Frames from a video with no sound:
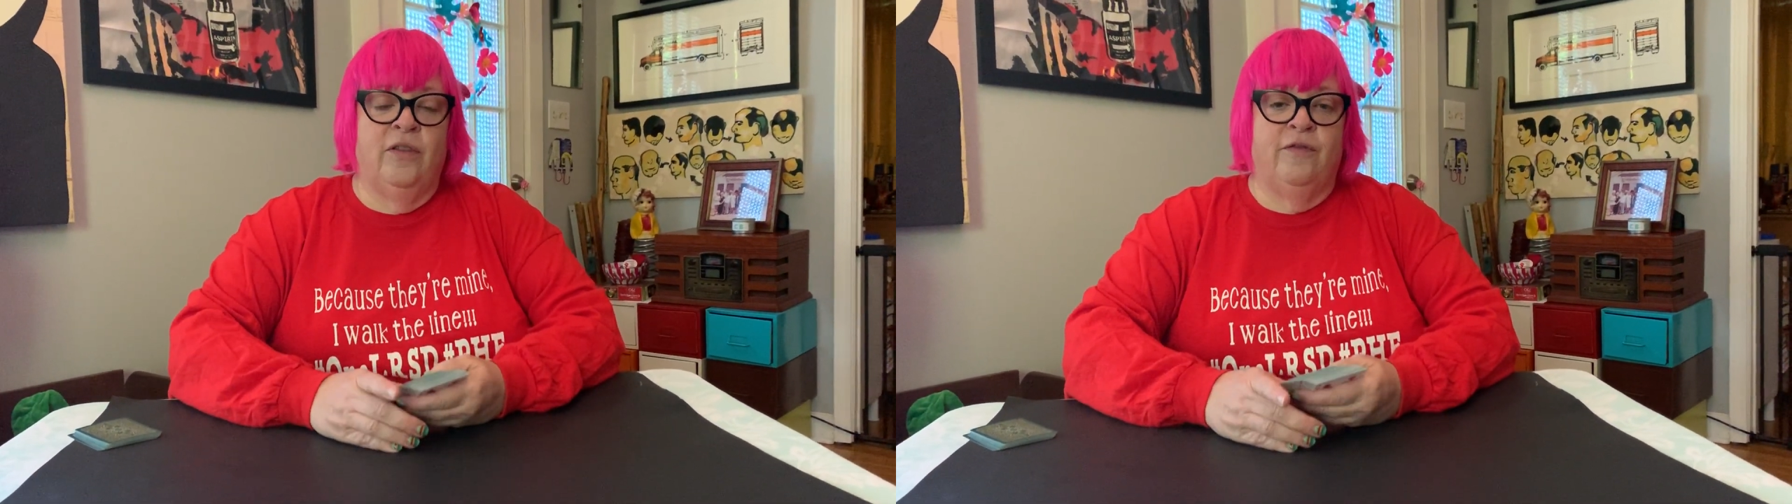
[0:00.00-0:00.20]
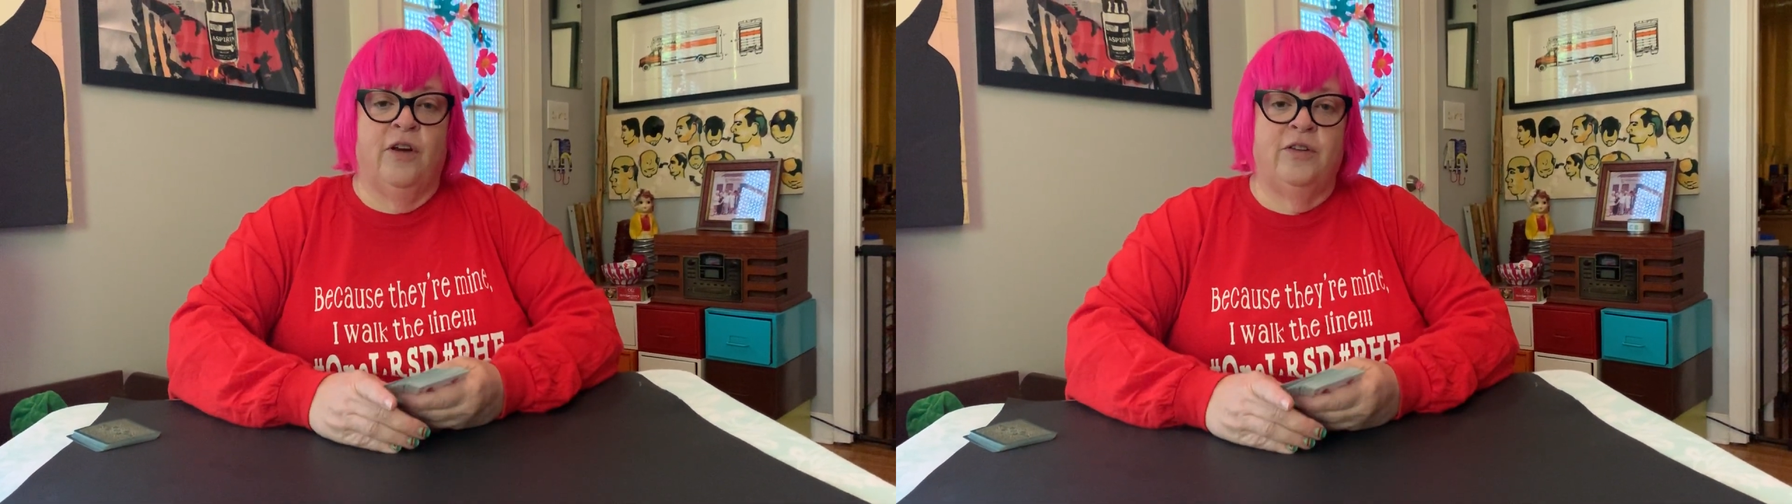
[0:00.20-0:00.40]

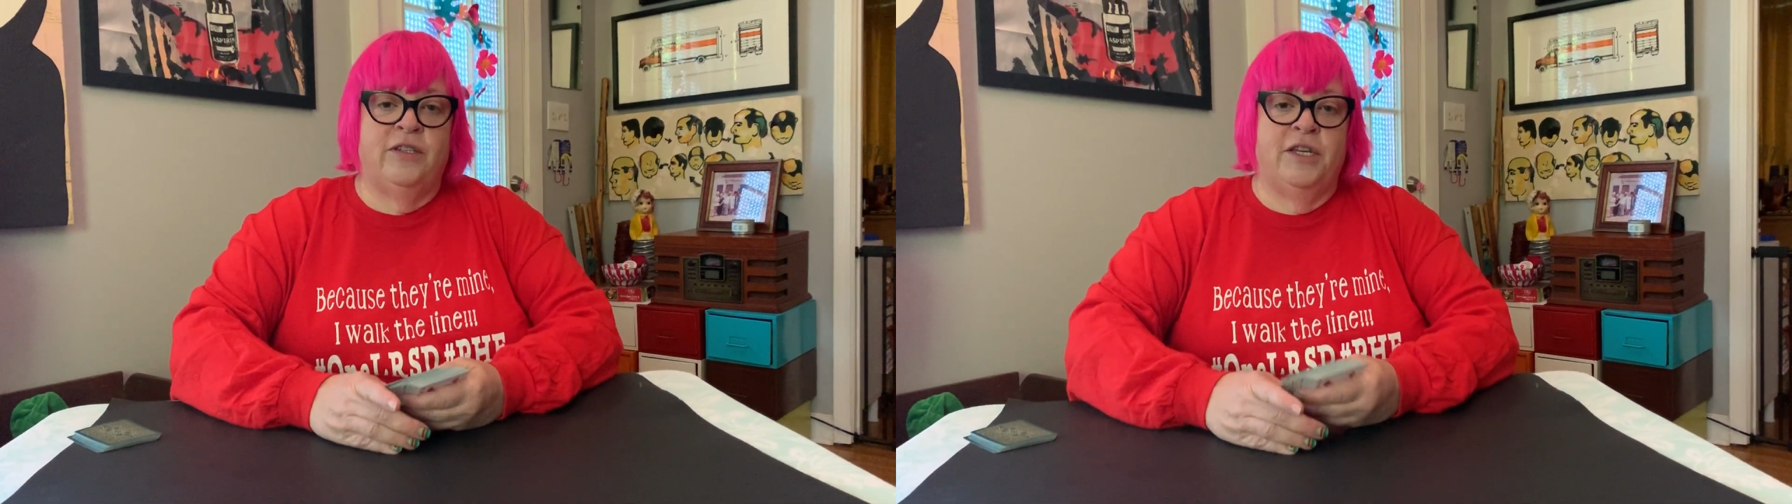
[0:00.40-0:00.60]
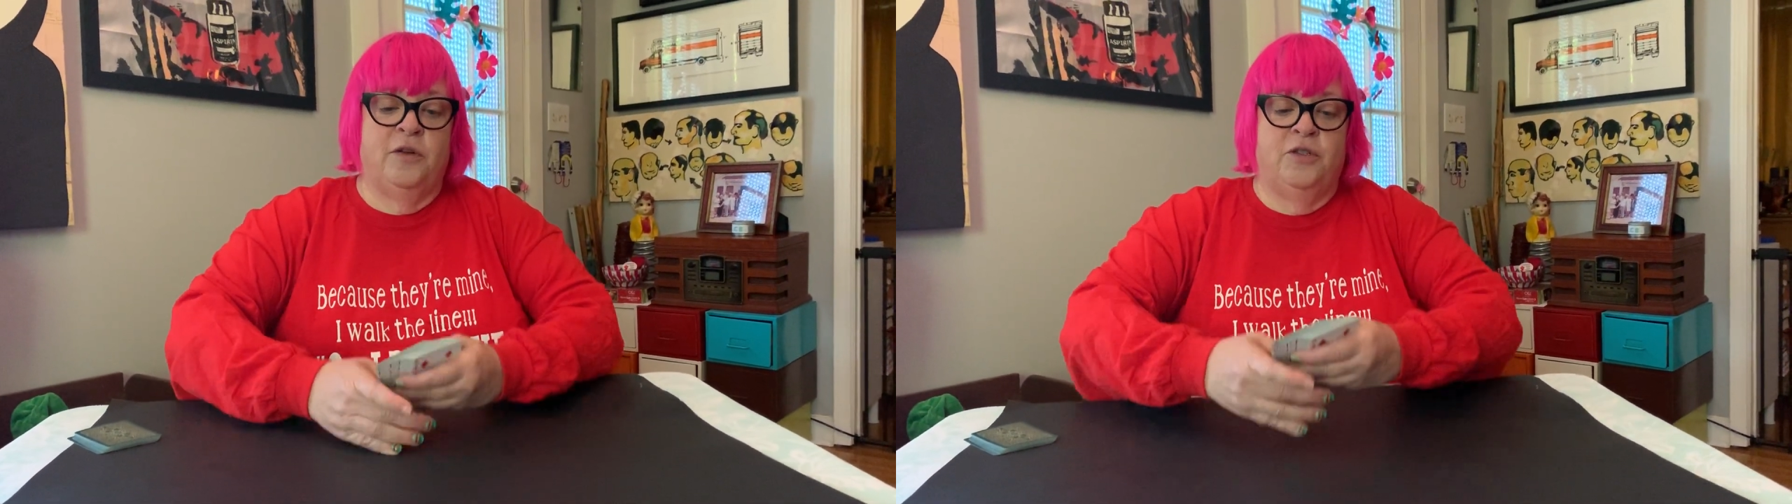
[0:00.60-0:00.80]
the first
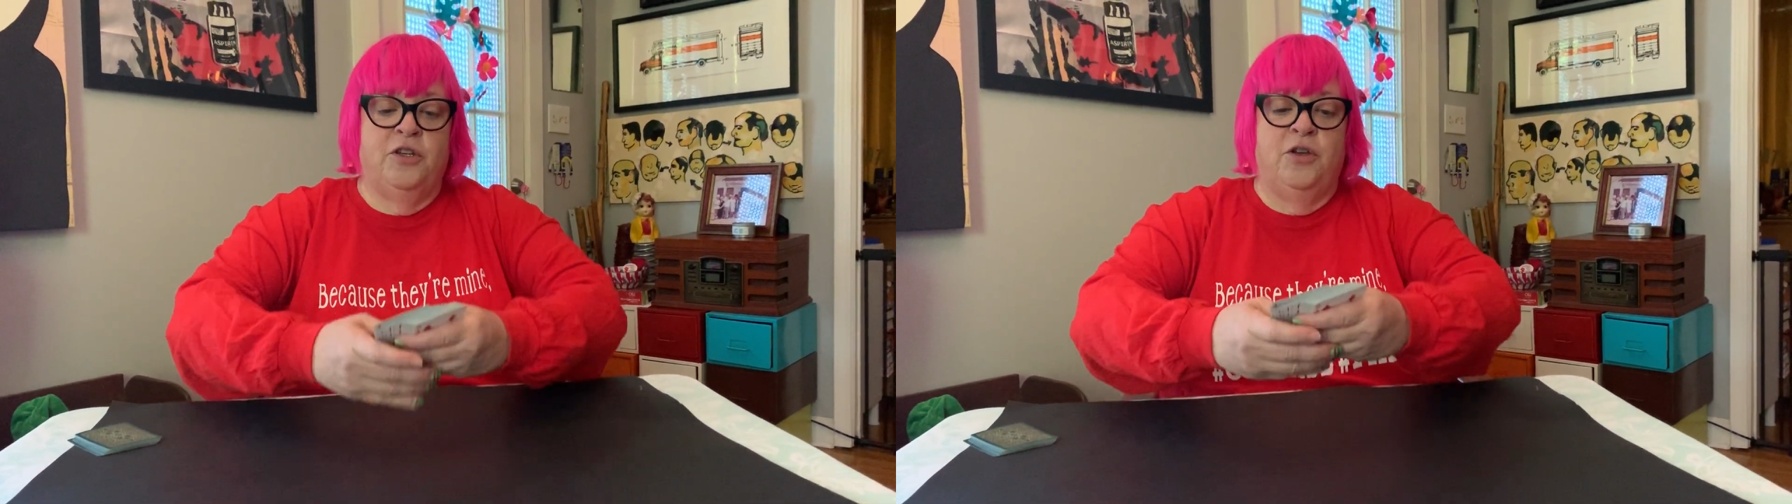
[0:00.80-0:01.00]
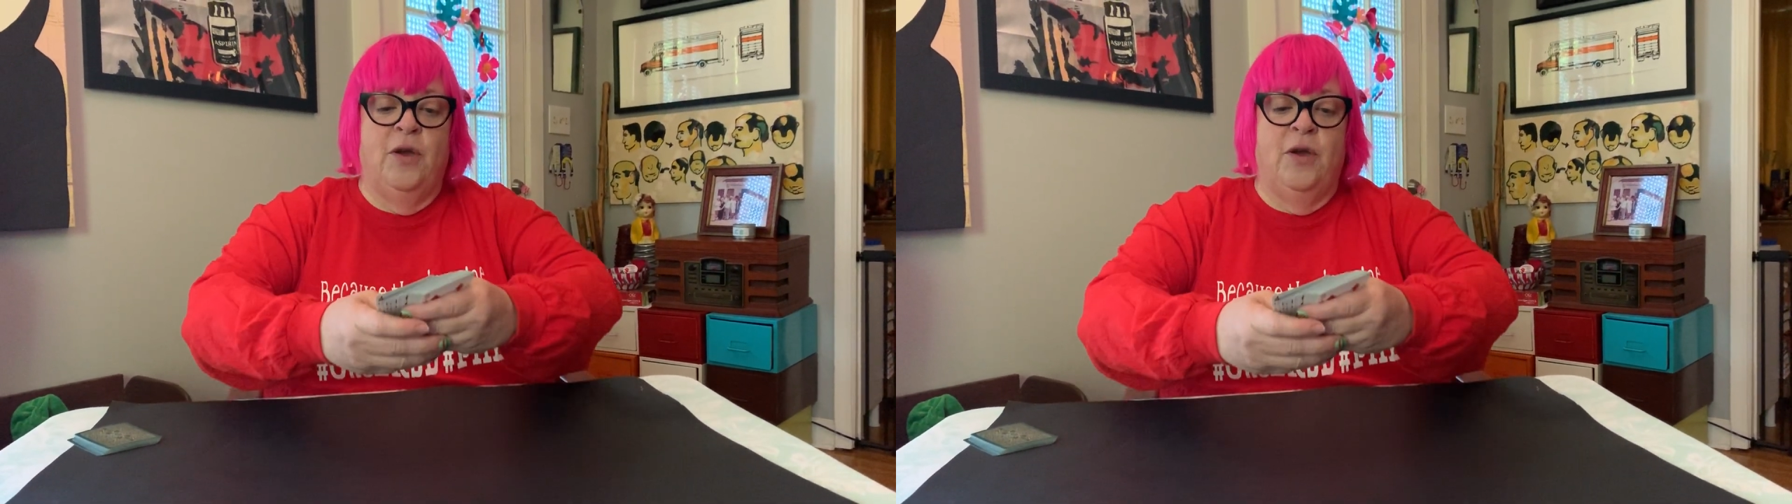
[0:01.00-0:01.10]
thing you'll do